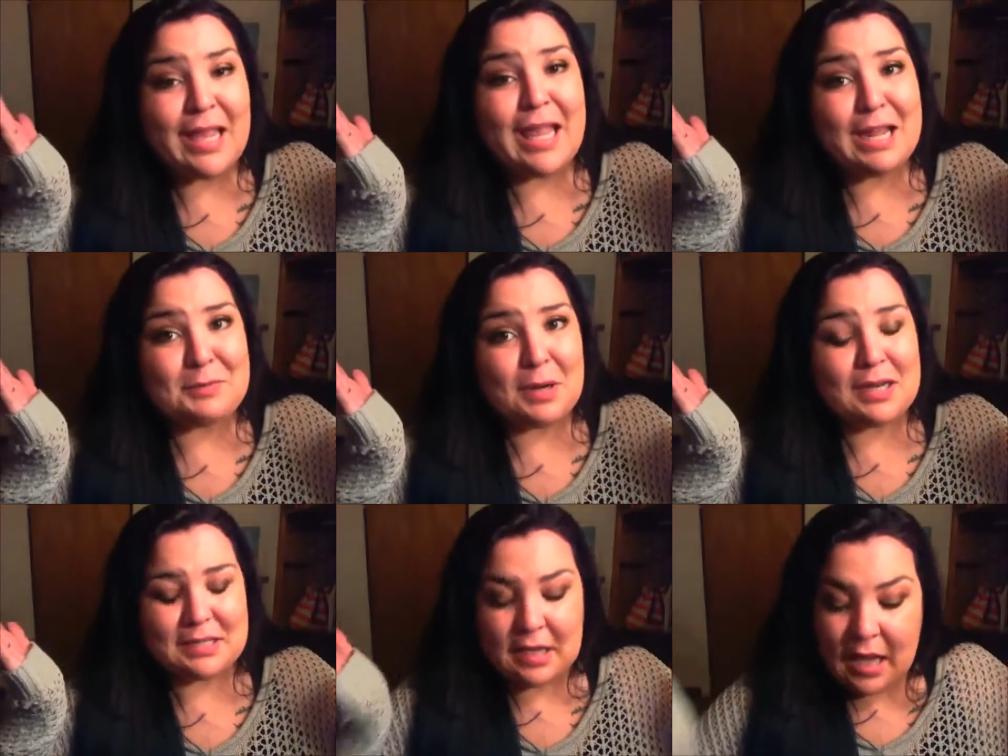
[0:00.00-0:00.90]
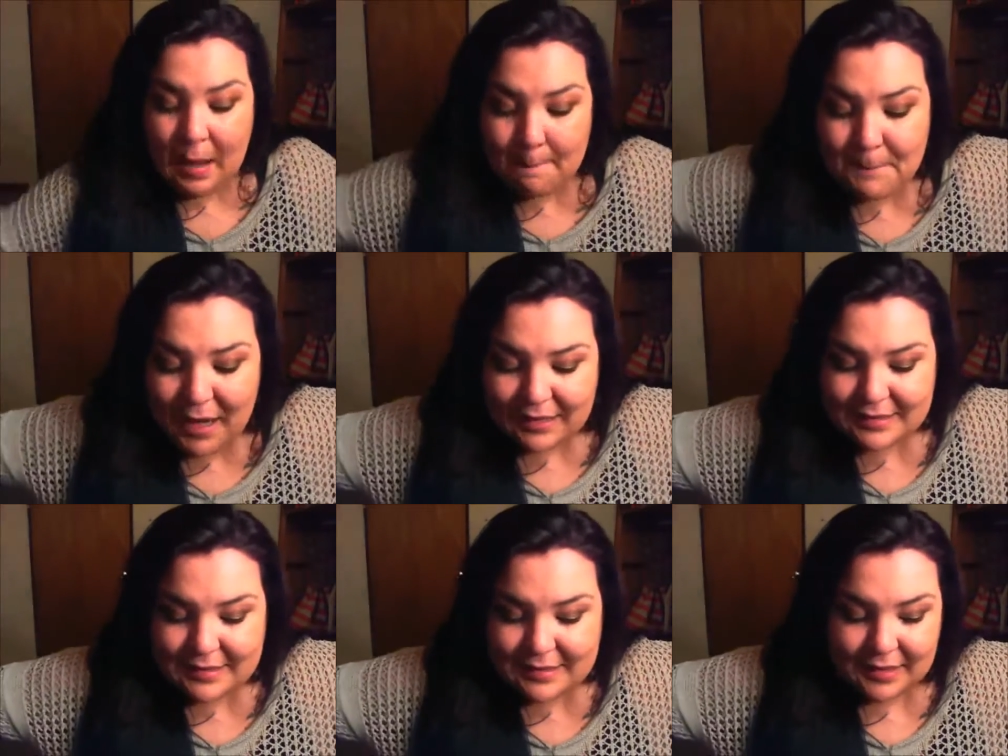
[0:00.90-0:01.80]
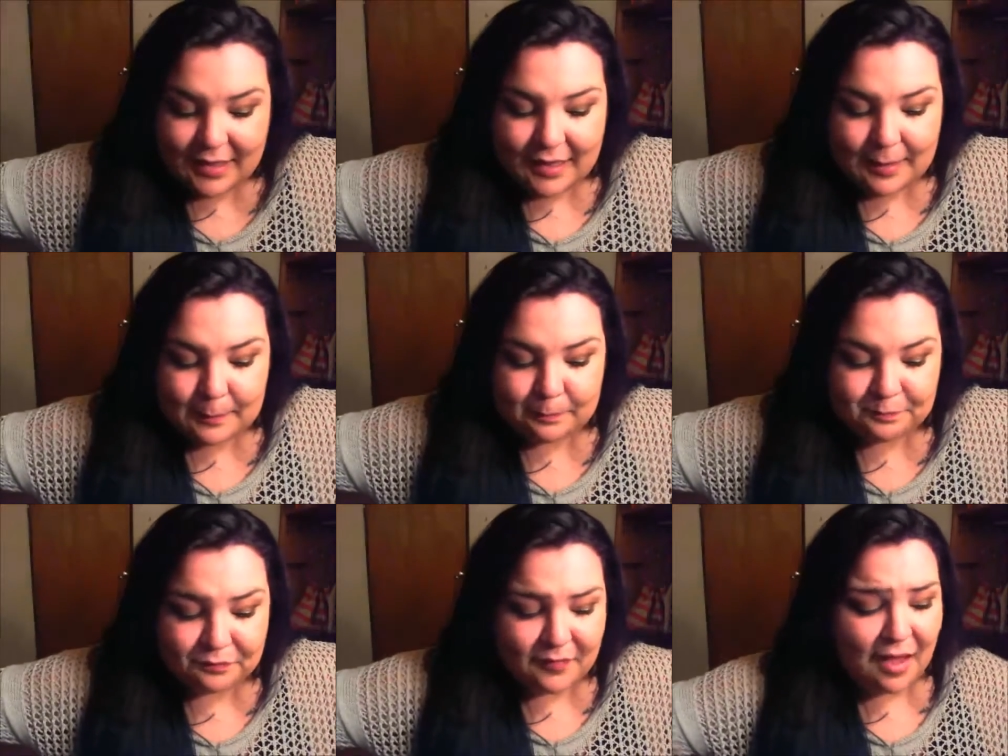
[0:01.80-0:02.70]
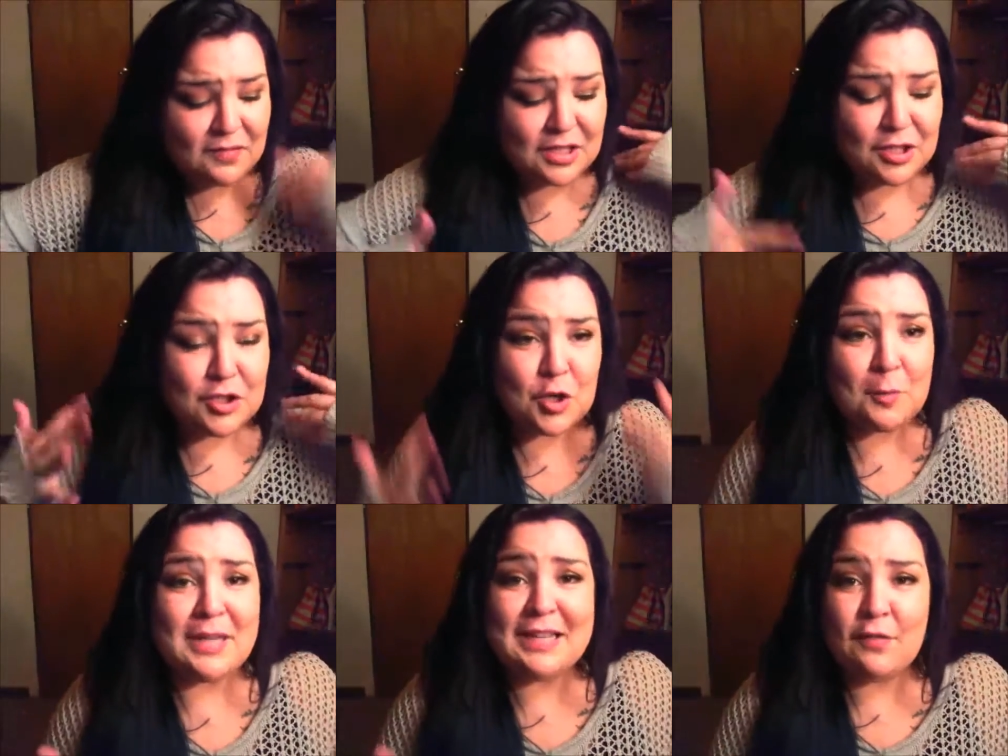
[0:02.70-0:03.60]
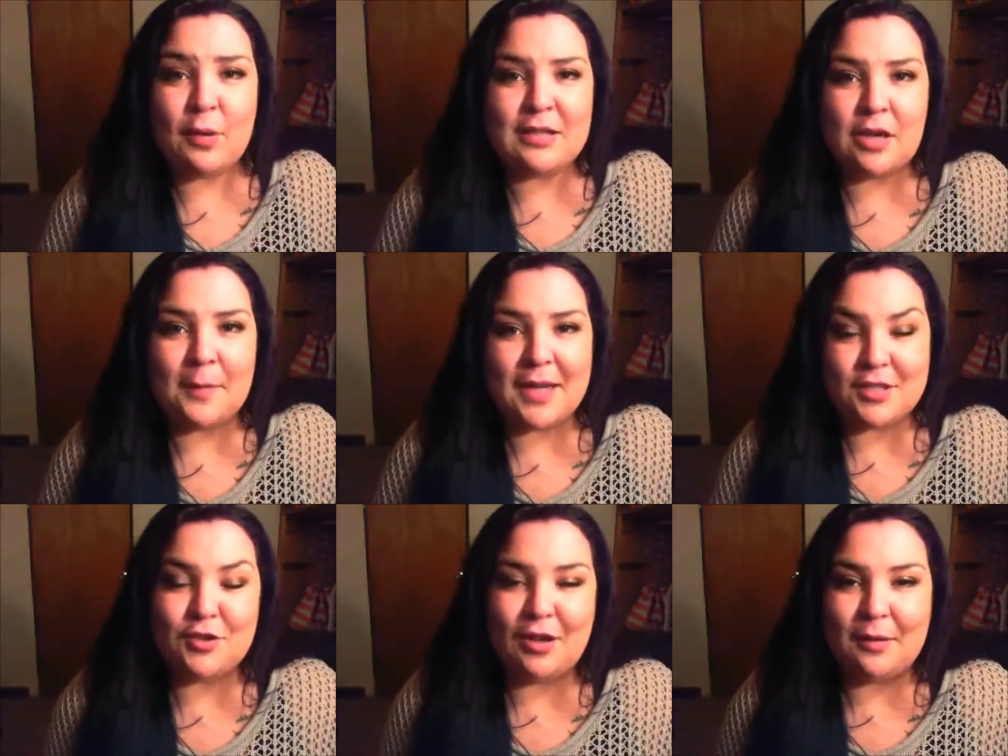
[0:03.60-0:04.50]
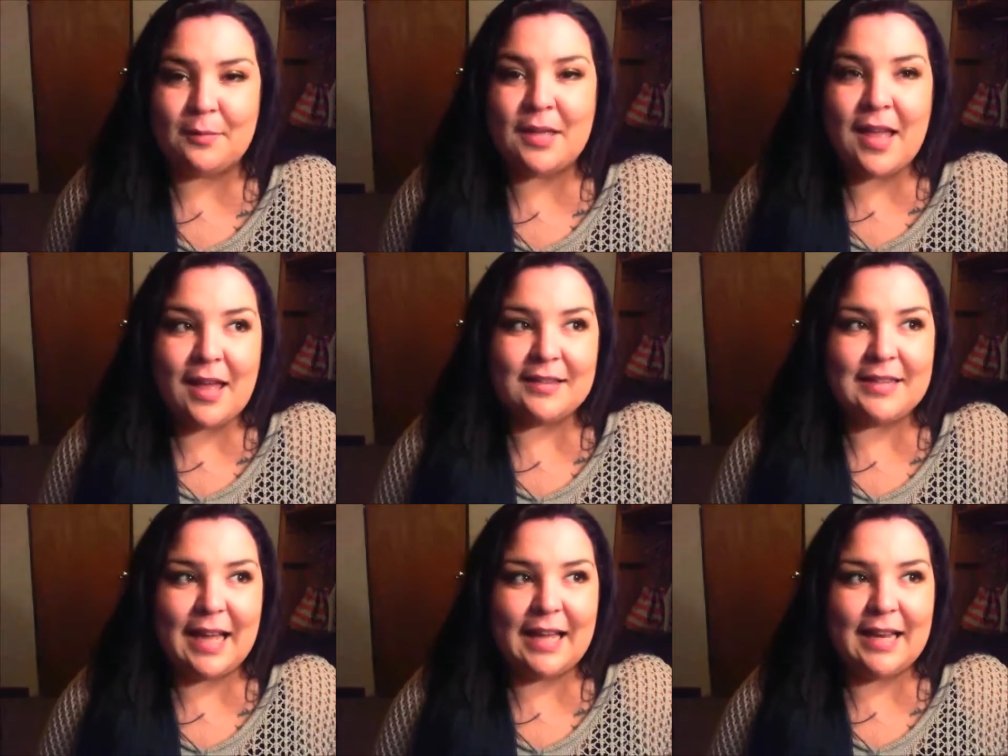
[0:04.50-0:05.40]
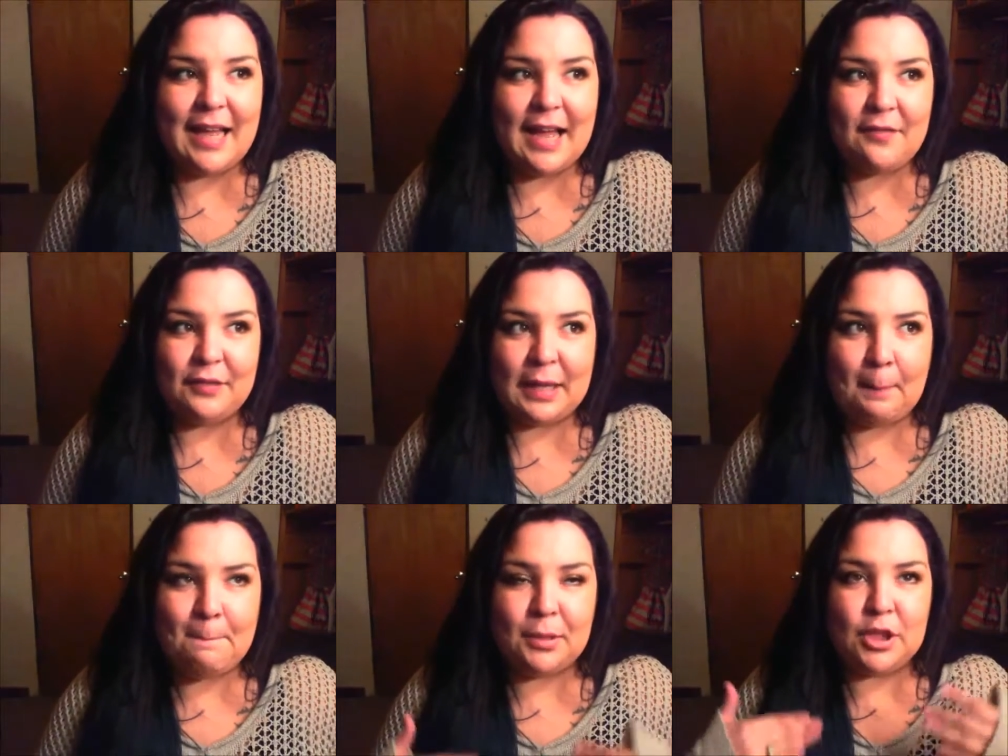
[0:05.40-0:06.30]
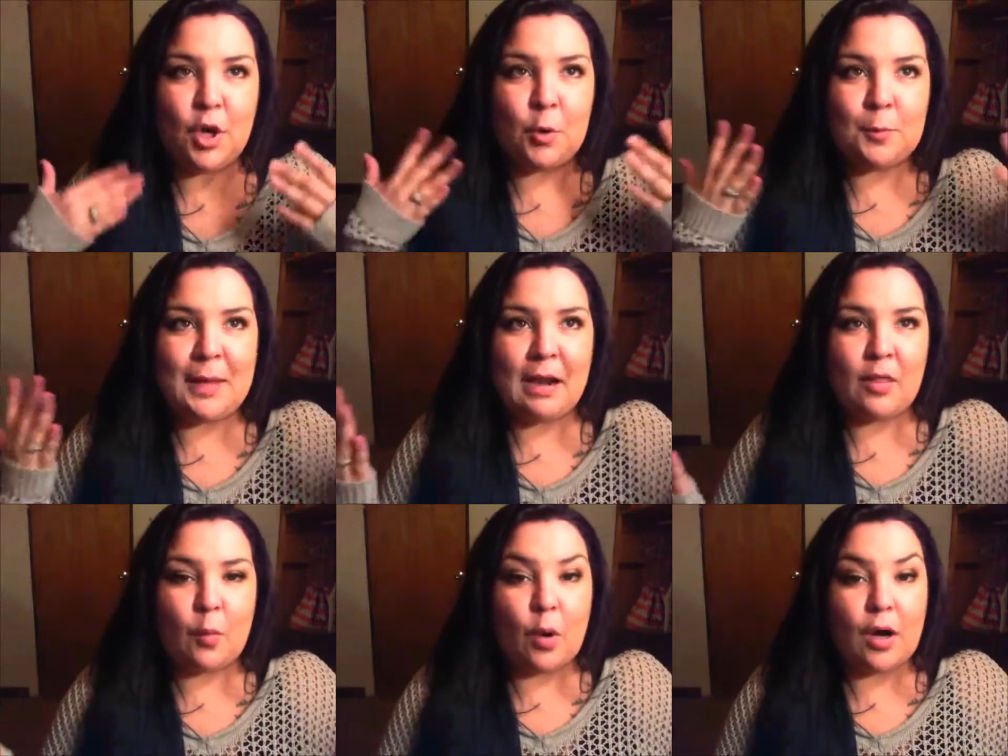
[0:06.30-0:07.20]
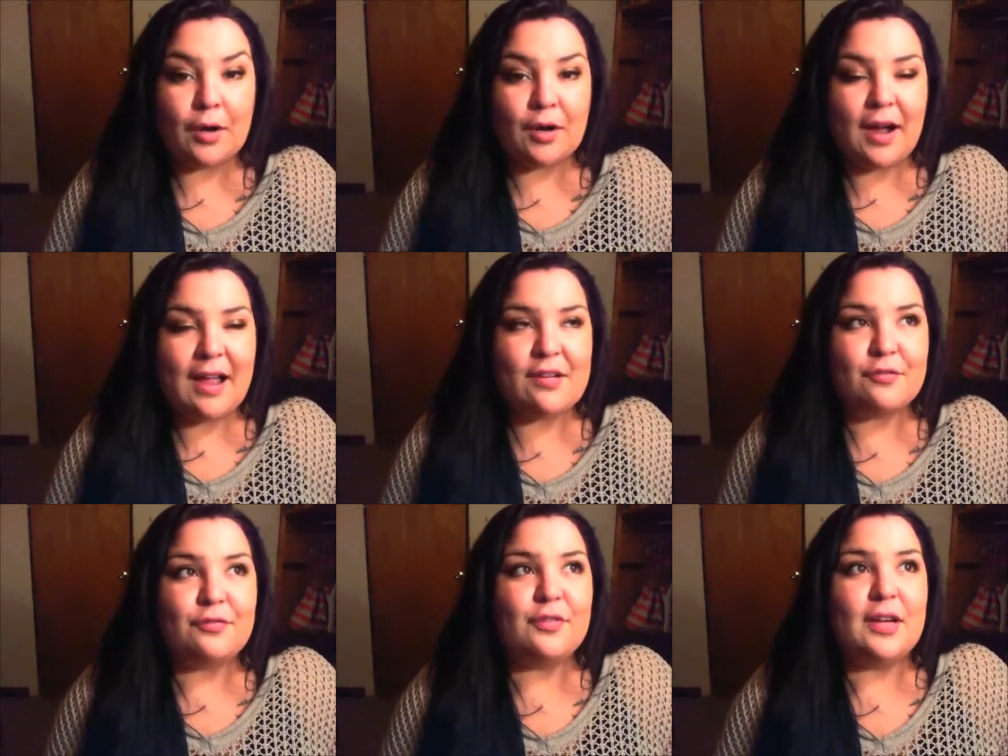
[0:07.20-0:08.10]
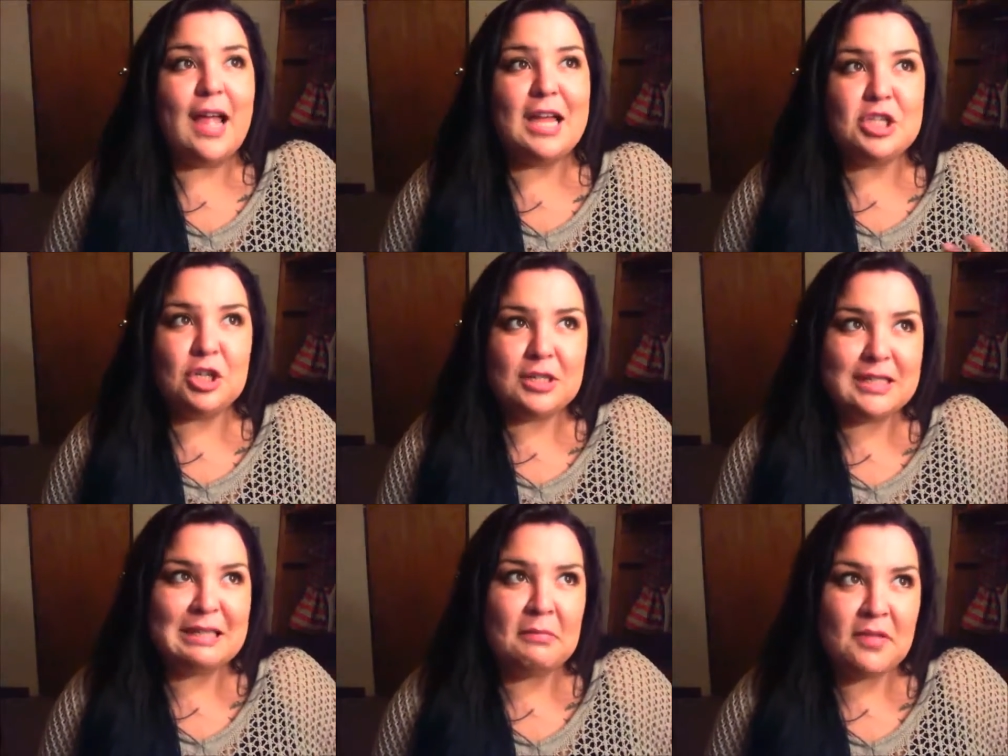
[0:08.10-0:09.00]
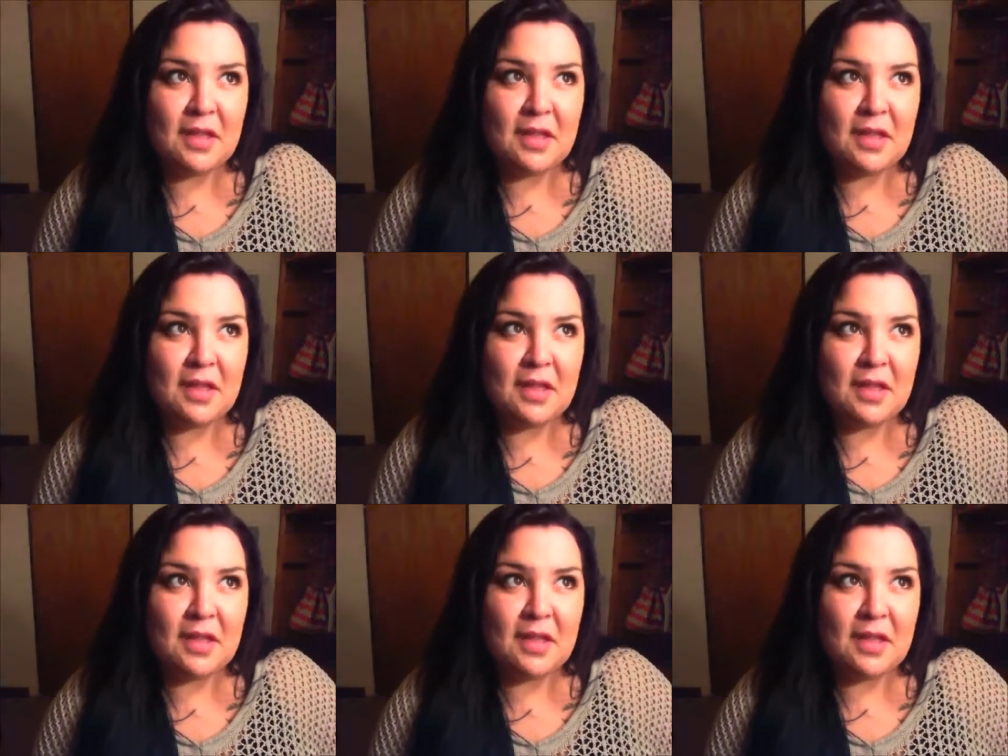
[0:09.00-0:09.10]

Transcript: it is what it is. But, um... I've seen so many giveaways on my Instagram that have like blown me out of the water. I've entered in some of